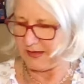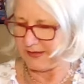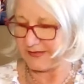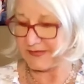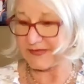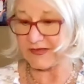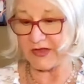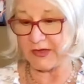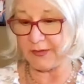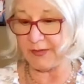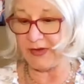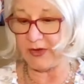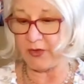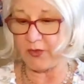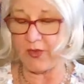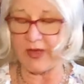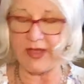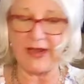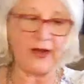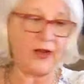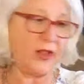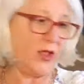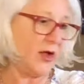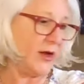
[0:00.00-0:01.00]
It's going to be
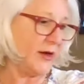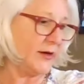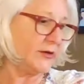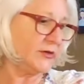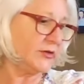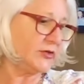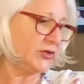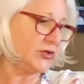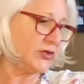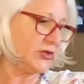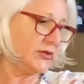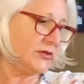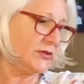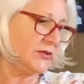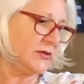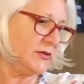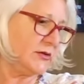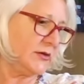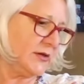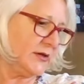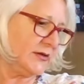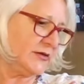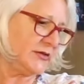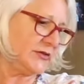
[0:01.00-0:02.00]
quite large.
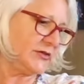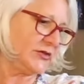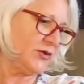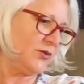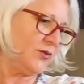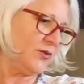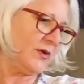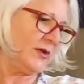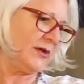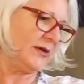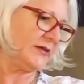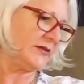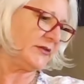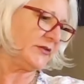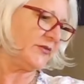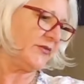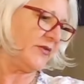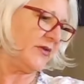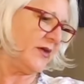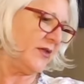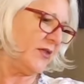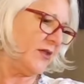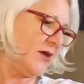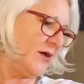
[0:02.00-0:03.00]
I just don't want it to
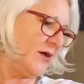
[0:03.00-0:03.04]
fall